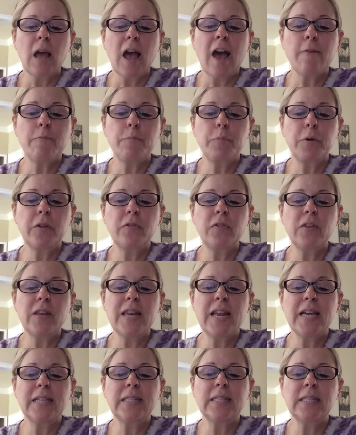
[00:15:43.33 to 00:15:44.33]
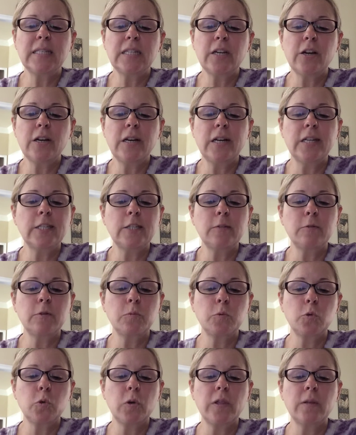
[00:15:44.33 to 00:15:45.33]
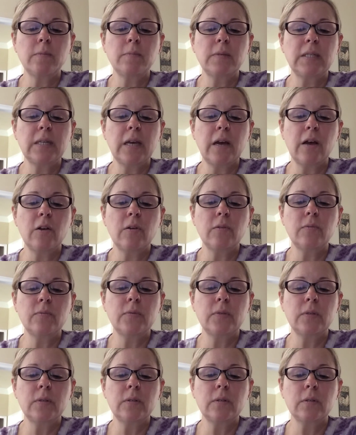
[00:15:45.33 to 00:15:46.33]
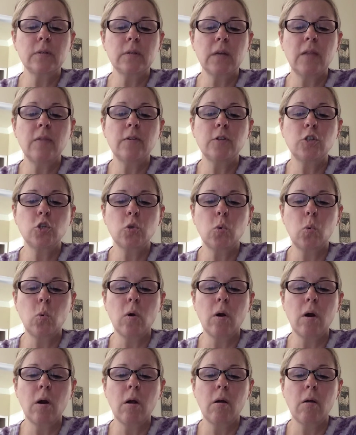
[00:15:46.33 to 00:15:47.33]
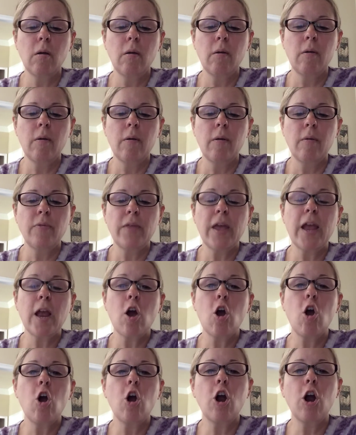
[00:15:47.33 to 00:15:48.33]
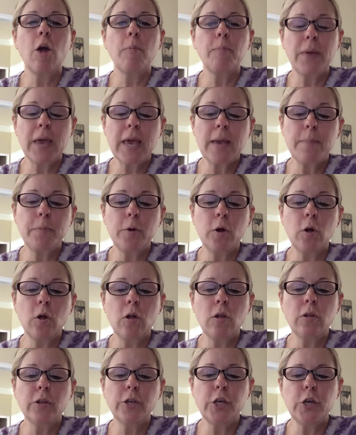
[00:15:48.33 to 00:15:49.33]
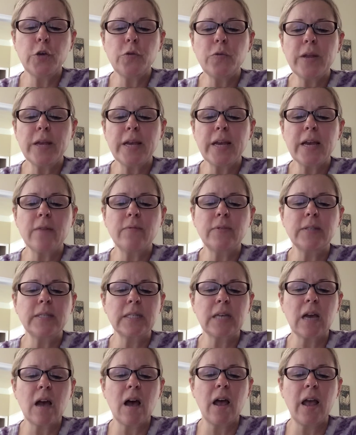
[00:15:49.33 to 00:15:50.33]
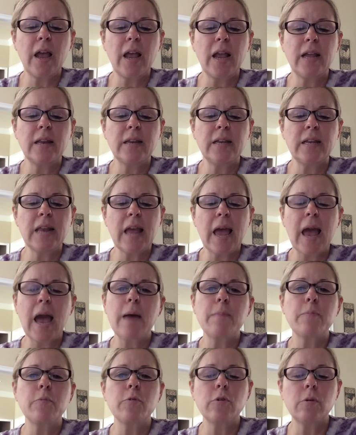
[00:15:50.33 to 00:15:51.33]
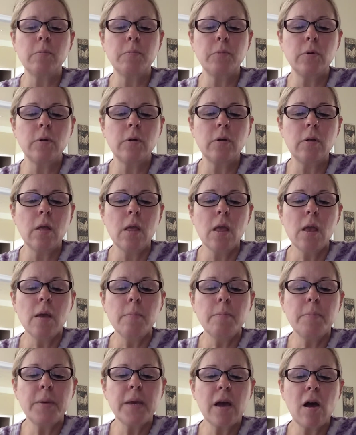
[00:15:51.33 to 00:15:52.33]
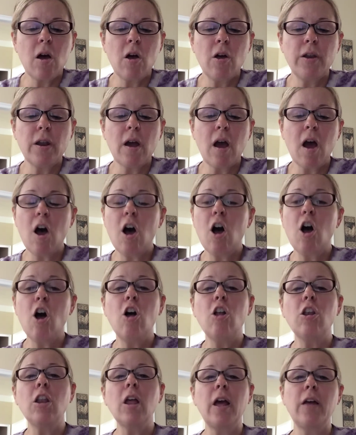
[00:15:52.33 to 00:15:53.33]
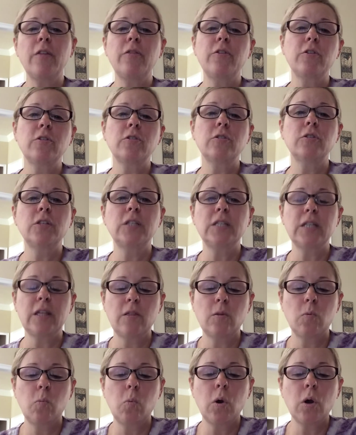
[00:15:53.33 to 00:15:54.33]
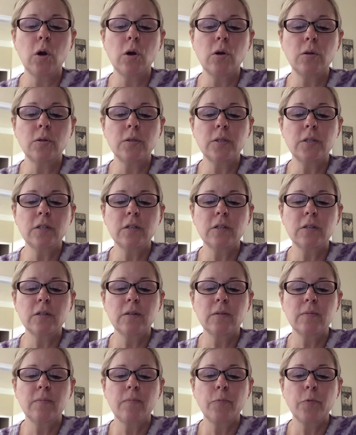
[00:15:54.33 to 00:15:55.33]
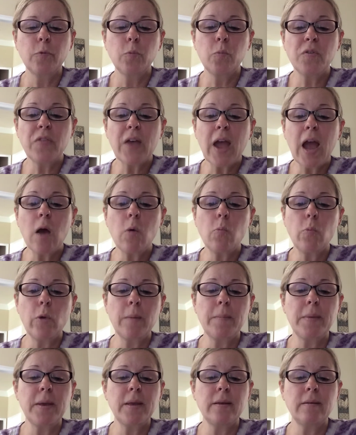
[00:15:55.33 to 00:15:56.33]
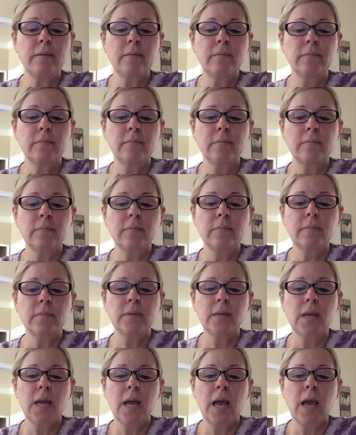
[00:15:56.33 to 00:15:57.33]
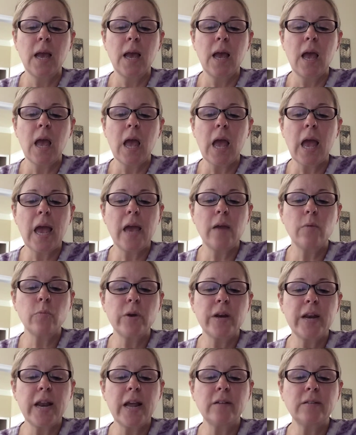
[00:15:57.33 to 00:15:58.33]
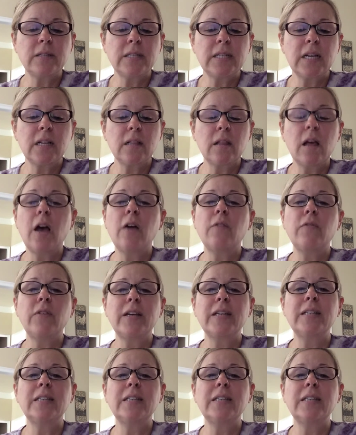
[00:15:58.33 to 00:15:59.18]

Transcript: have put the necessary distance between themselves and the shore. They are people unique of its kind and admirable beyond all others in the world. Without women and renouncing love